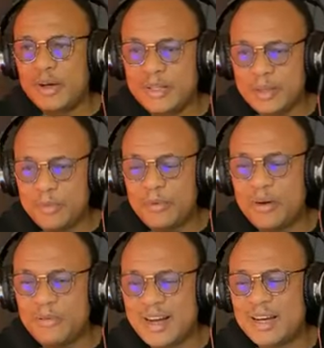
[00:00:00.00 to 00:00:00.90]
them in the
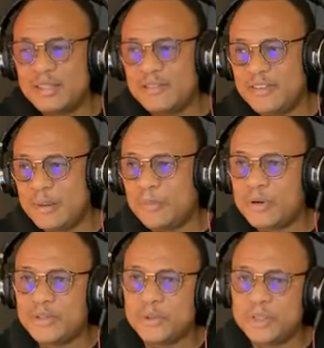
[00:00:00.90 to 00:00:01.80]
book of Acts of the
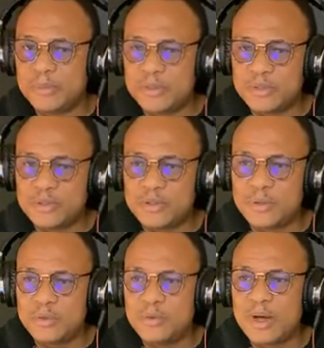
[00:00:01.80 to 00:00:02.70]
Apostles, chapter
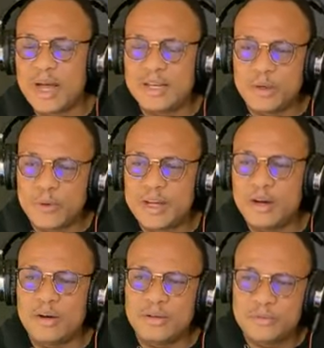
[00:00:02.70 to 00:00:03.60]
2, and they
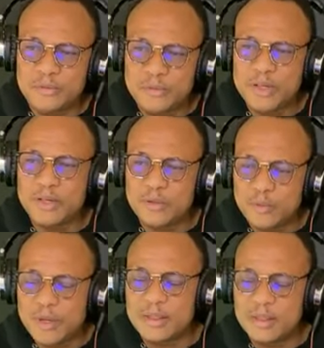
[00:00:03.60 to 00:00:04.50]
were all
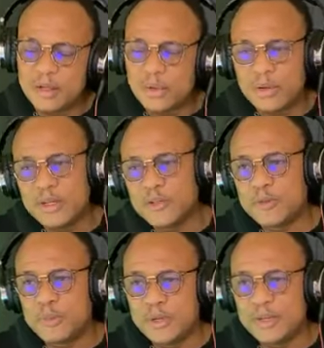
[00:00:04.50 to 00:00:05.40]
filled with the
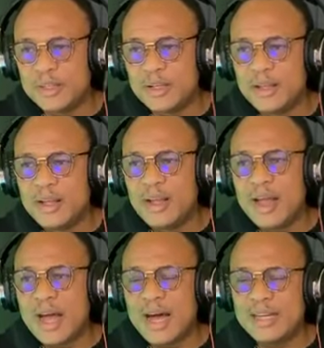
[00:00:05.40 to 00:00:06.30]
Holy Spirit,
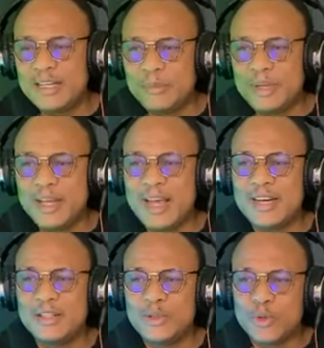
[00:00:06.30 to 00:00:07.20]
and they
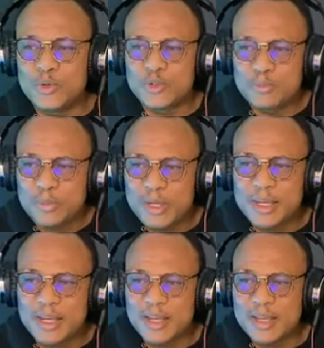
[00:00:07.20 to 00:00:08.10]
began to
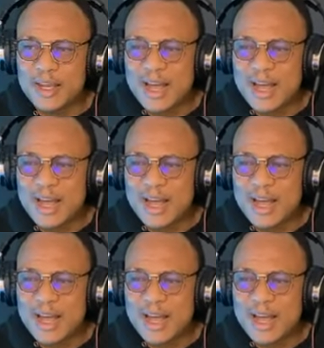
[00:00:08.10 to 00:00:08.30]
speak